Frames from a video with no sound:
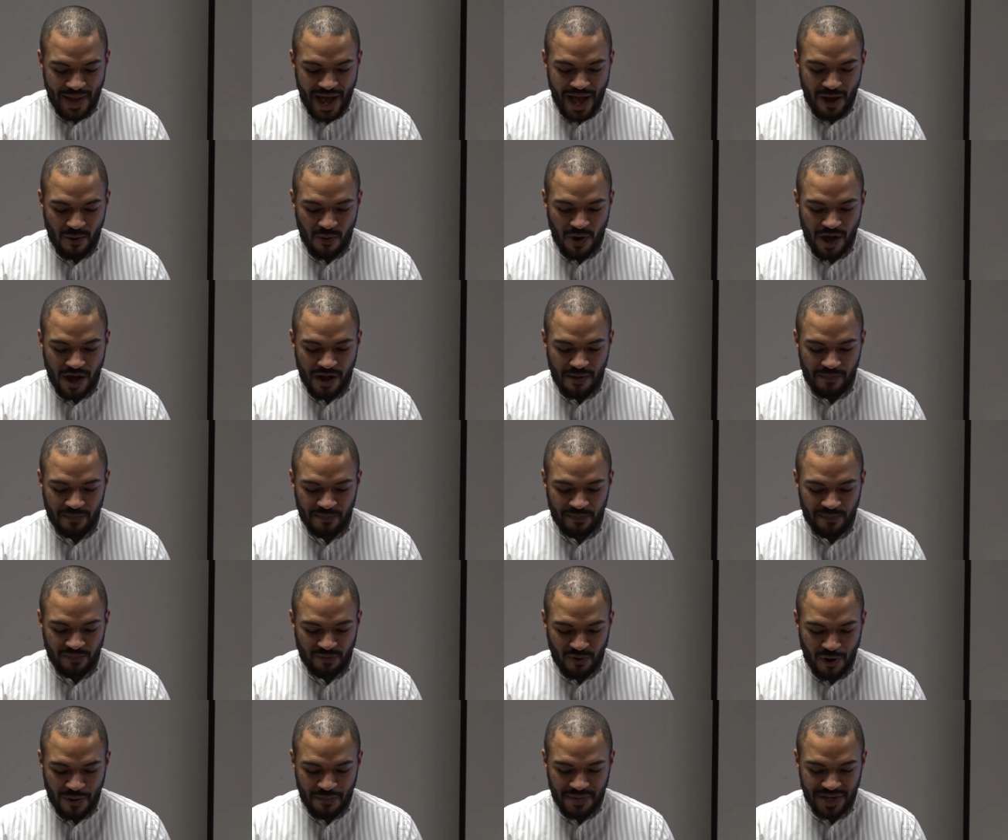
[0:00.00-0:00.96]
power,
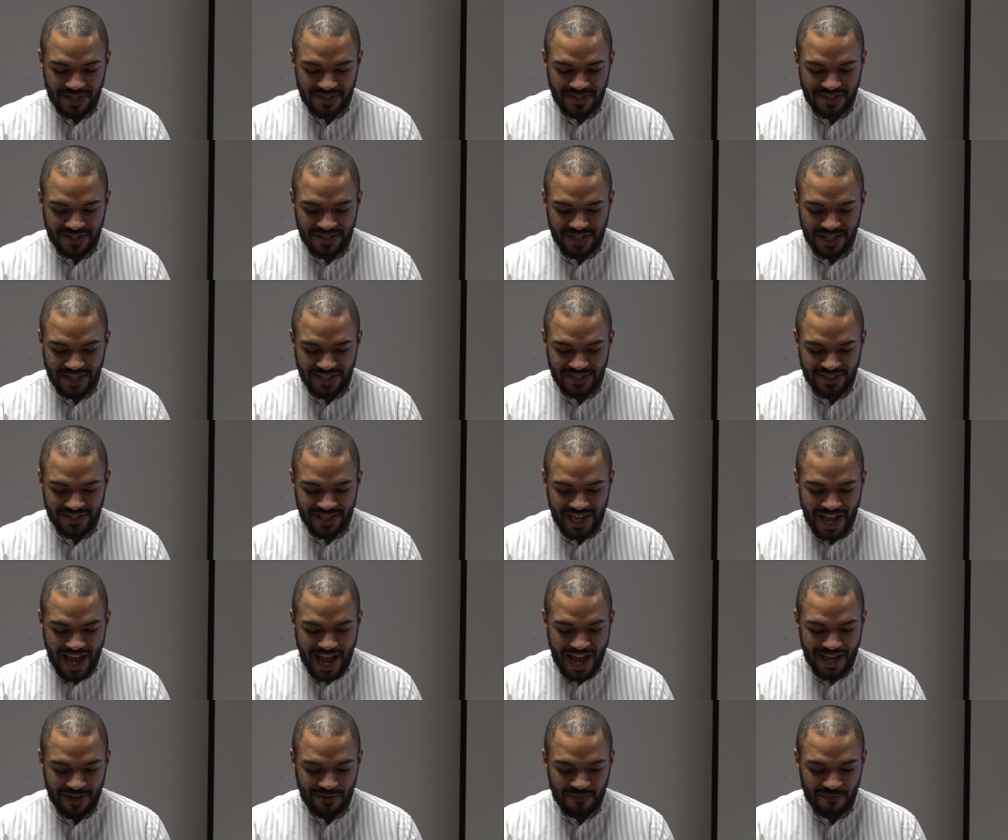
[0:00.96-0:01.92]

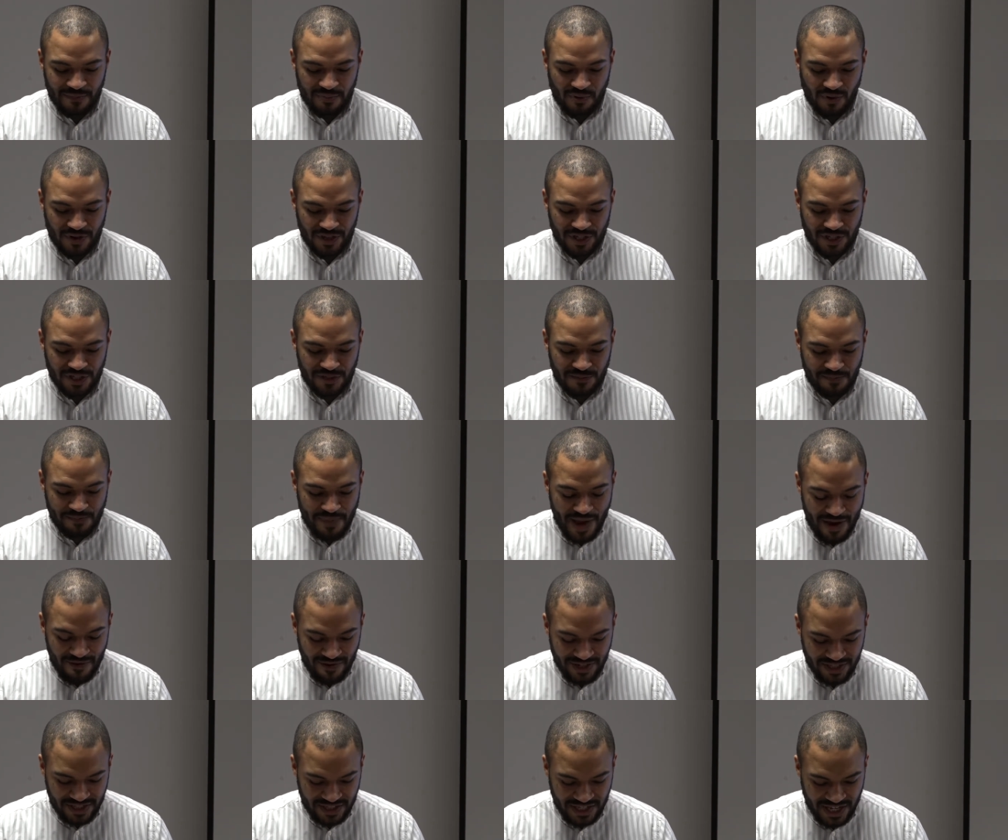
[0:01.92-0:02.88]
promises, and
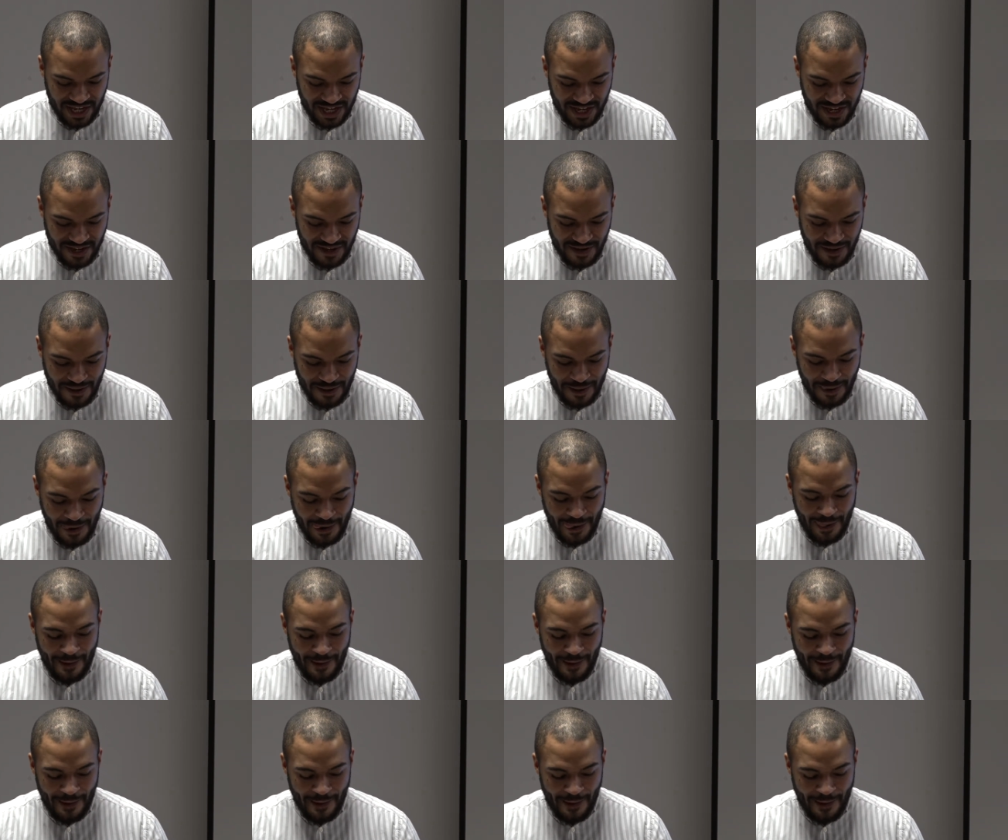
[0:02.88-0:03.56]
prosperity.